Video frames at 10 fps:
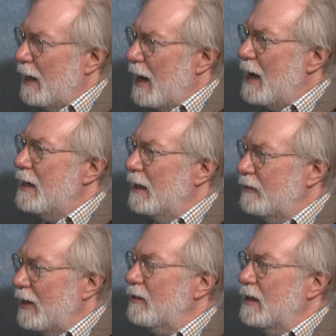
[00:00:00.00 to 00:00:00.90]
AI
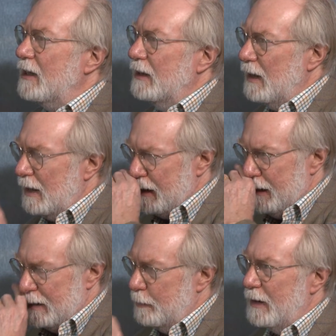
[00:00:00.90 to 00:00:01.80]
is actually
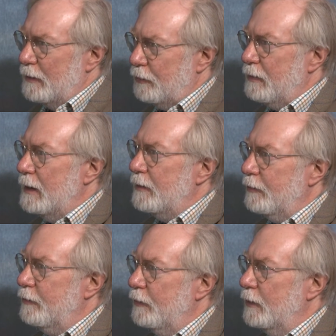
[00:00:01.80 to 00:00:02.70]
unlikely to be a threat
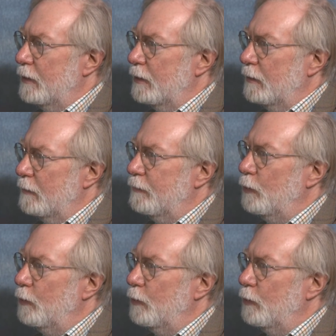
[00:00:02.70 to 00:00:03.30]
for